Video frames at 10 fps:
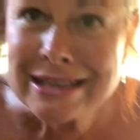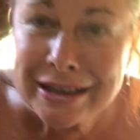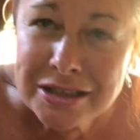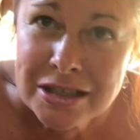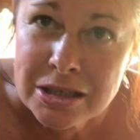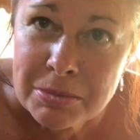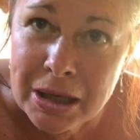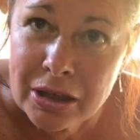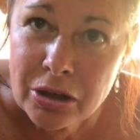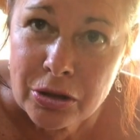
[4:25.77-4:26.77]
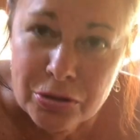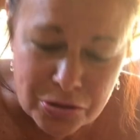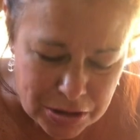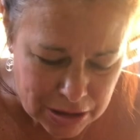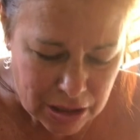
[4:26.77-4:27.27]
diced
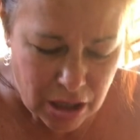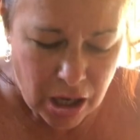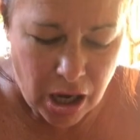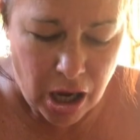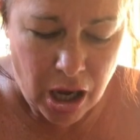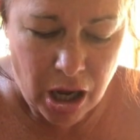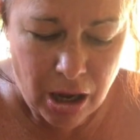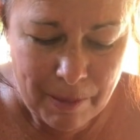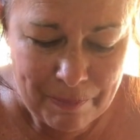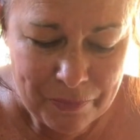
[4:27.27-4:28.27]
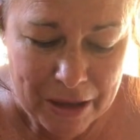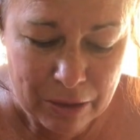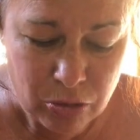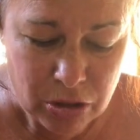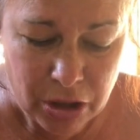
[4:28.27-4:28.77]
tomatoes that
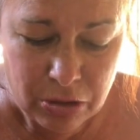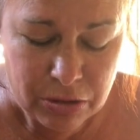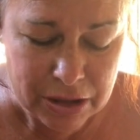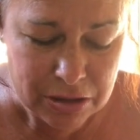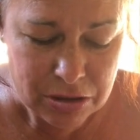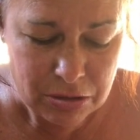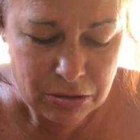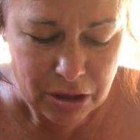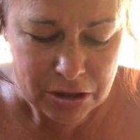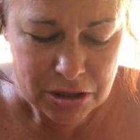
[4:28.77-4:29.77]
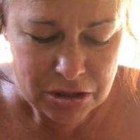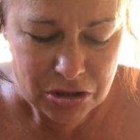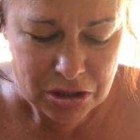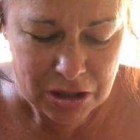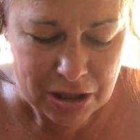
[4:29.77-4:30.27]
will go into our
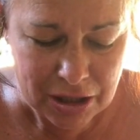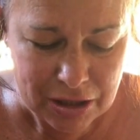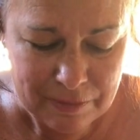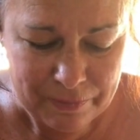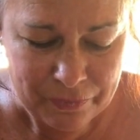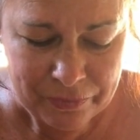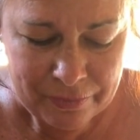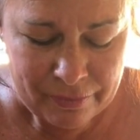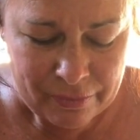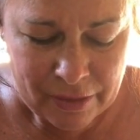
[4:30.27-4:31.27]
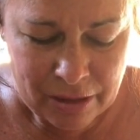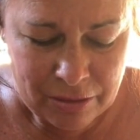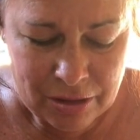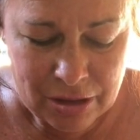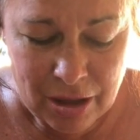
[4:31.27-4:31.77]
dish tonight.
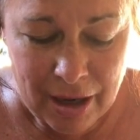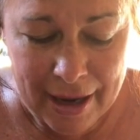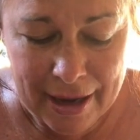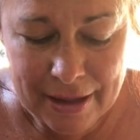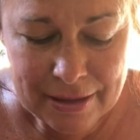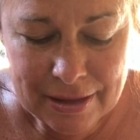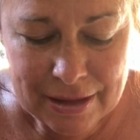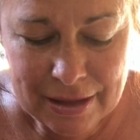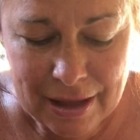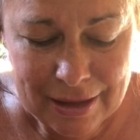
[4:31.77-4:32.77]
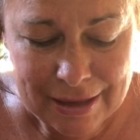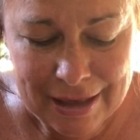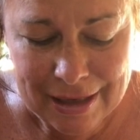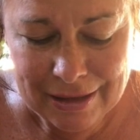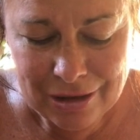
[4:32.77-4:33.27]
And
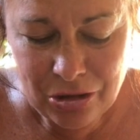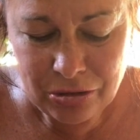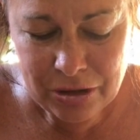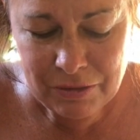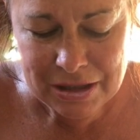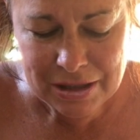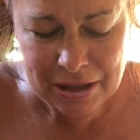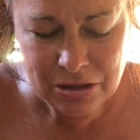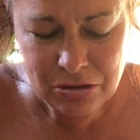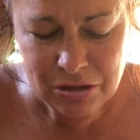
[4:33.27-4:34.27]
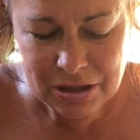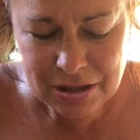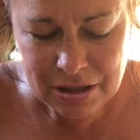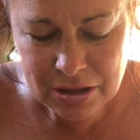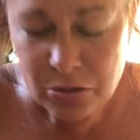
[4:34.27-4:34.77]
again, the only reason I do this
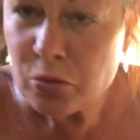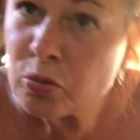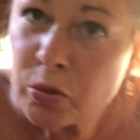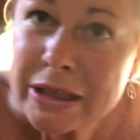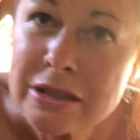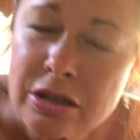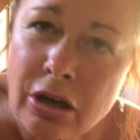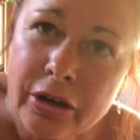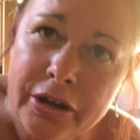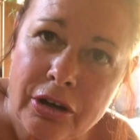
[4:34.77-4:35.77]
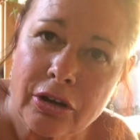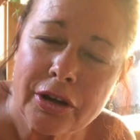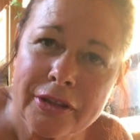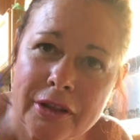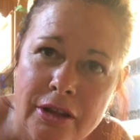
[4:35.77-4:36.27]
is we started
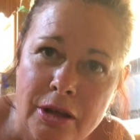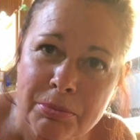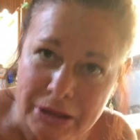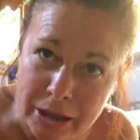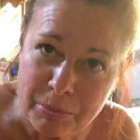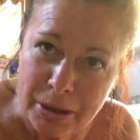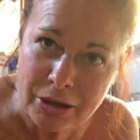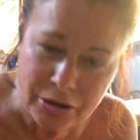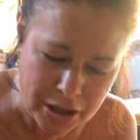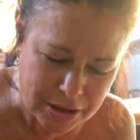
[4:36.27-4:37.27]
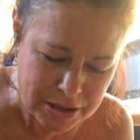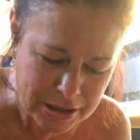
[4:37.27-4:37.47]
on the Plant Paradox